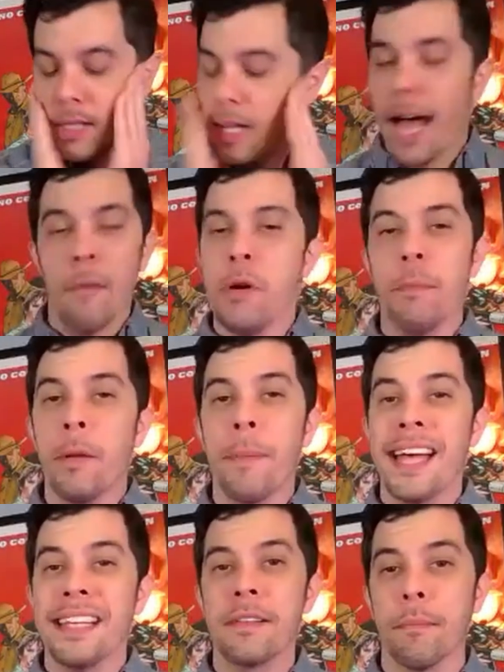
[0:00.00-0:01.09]
I wouldn't put him
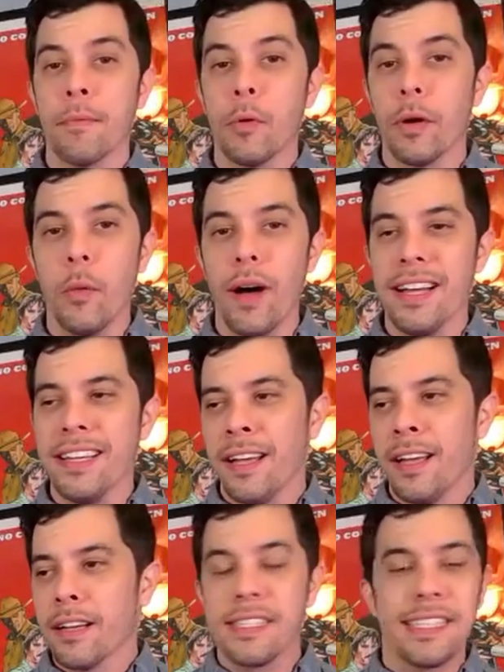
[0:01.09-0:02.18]
past them. You want to know why?
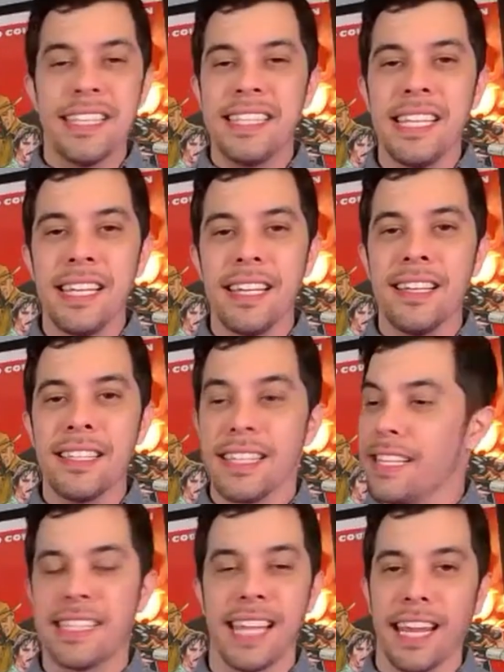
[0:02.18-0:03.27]
Because Disney is
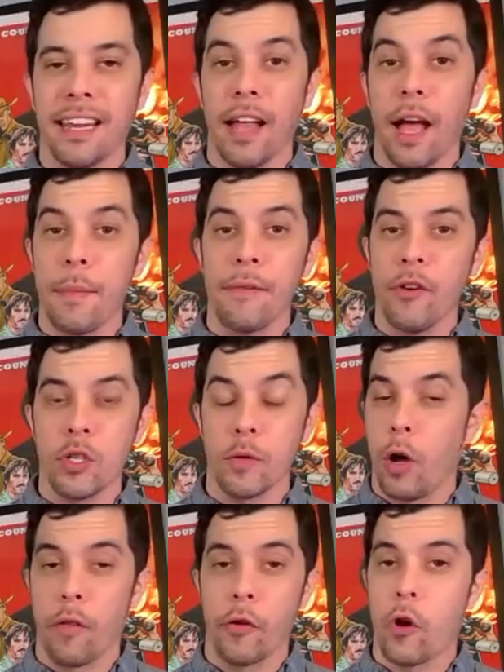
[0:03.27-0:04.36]
insane. I mean, first of
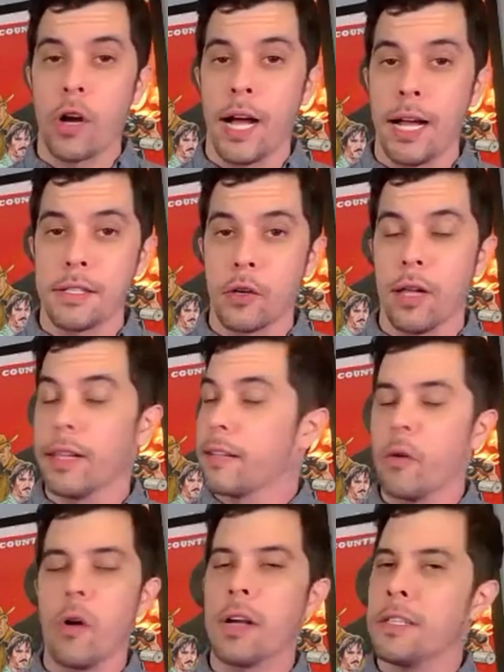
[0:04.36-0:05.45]
all, there are all kinds of
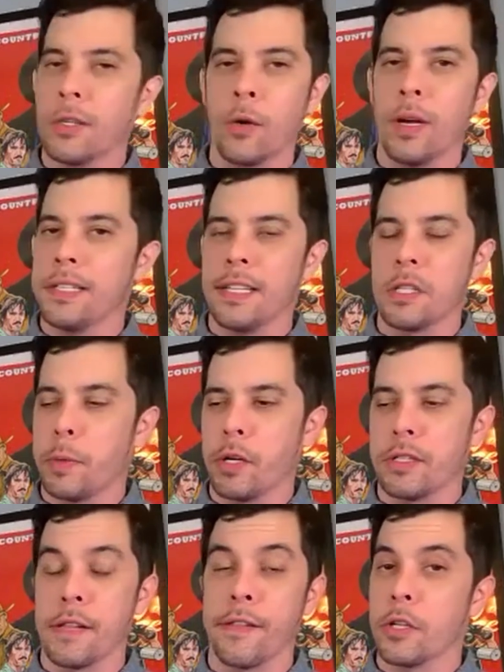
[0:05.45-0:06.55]
crazy
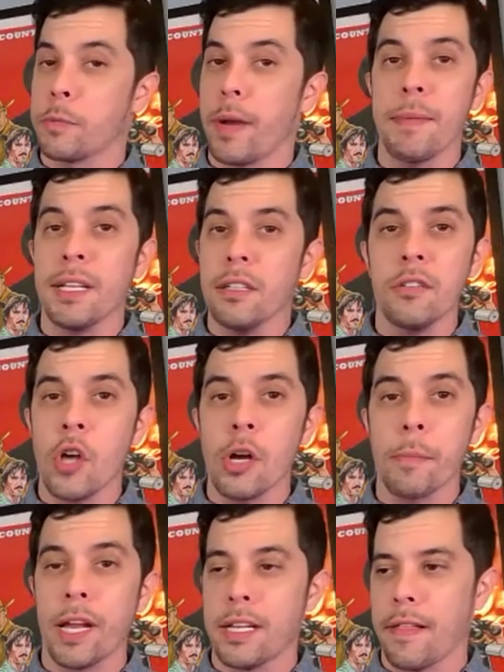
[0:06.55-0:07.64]
conspiracy theories, but I'm not going to talk
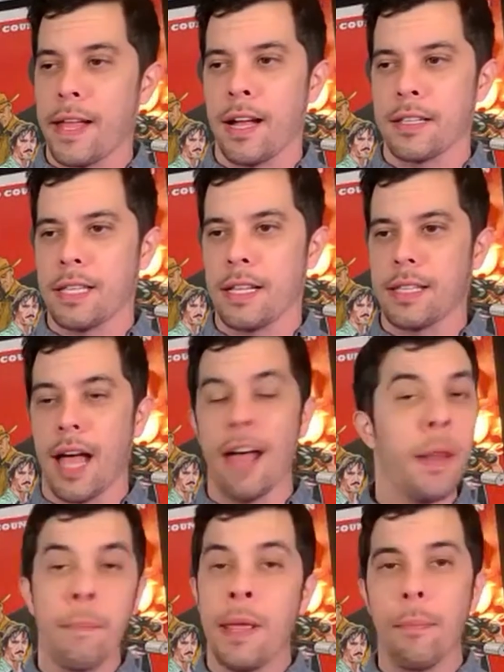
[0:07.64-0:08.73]
about any of that nonsense. I've
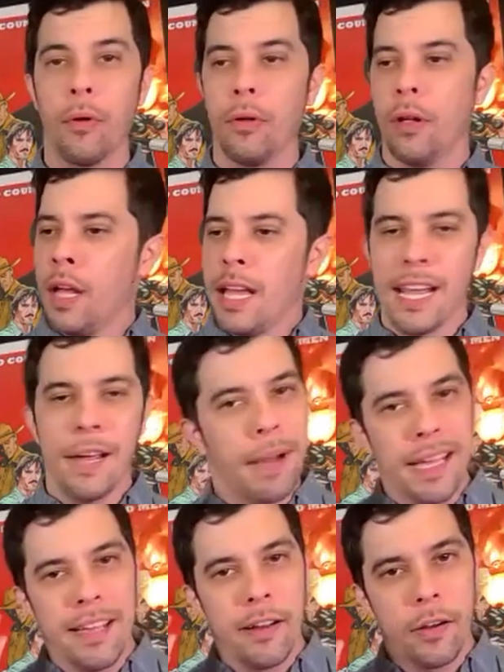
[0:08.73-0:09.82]
had people in my
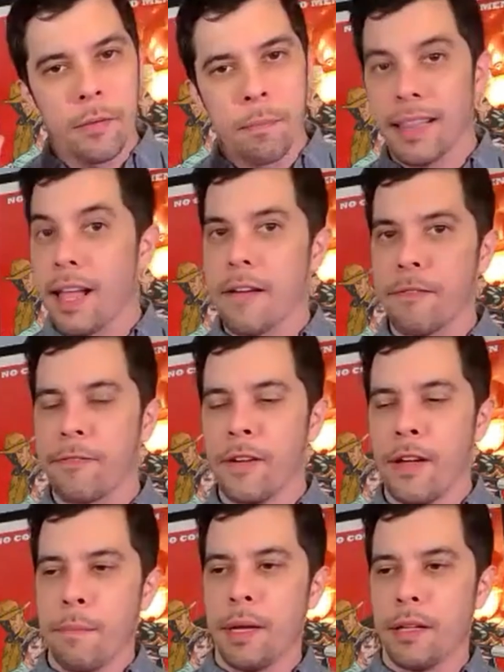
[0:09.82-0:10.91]
ear in my life
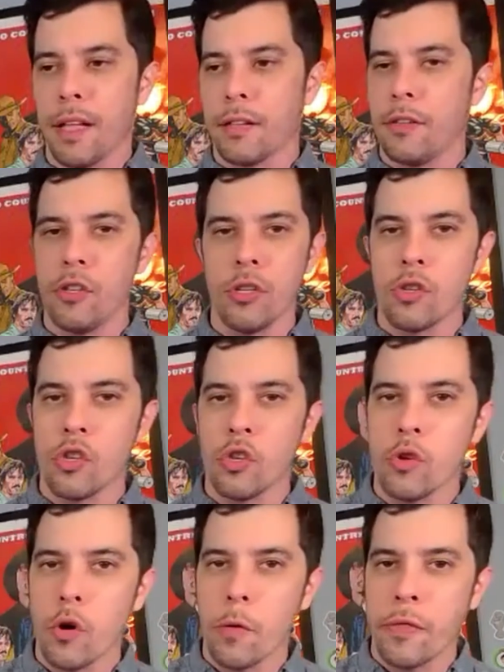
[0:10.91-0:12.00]
being like, "Did you
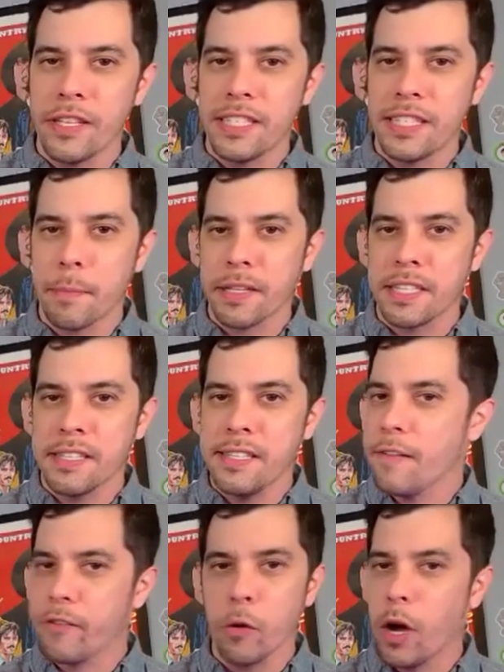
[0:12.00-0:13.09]
know this about Disney?
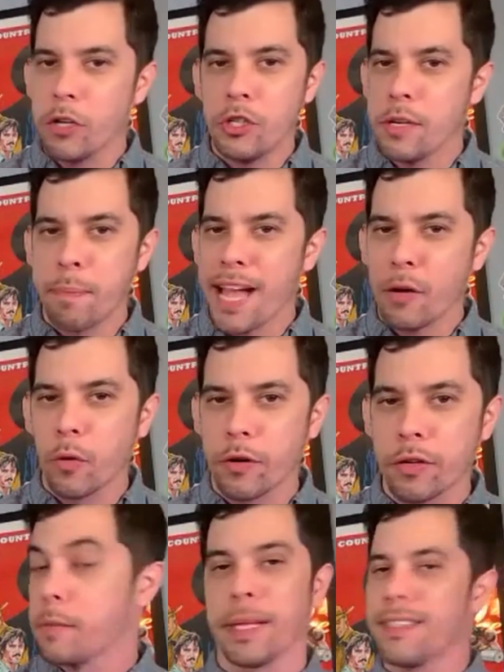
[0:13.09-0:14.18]
If you watch it backwards,"
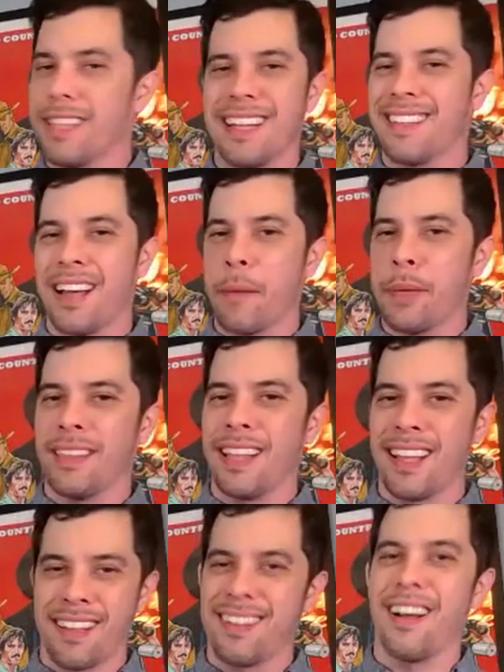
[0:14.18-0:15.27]
I'm like, "Nah." I mean,
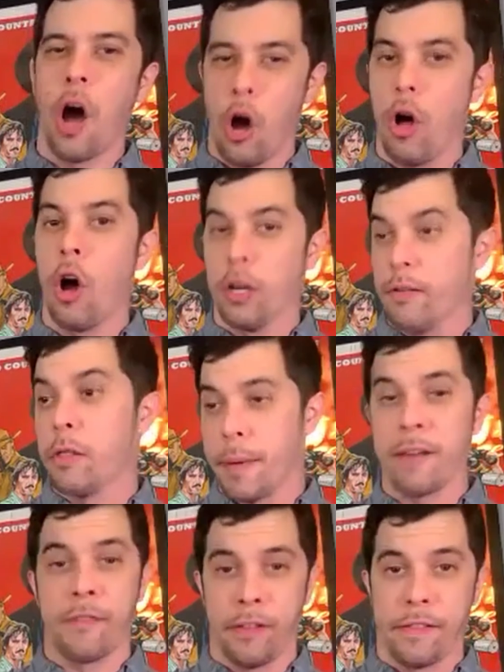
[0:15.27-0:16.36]
like, I'll give you the
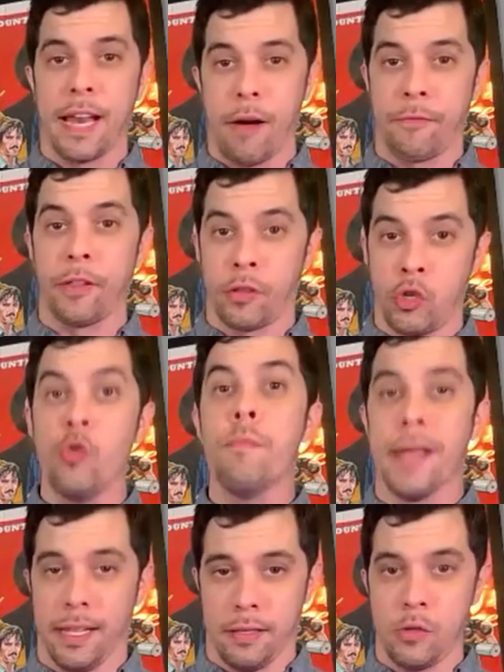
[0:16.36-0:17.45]
benefit of the doubt for like 2 minutes.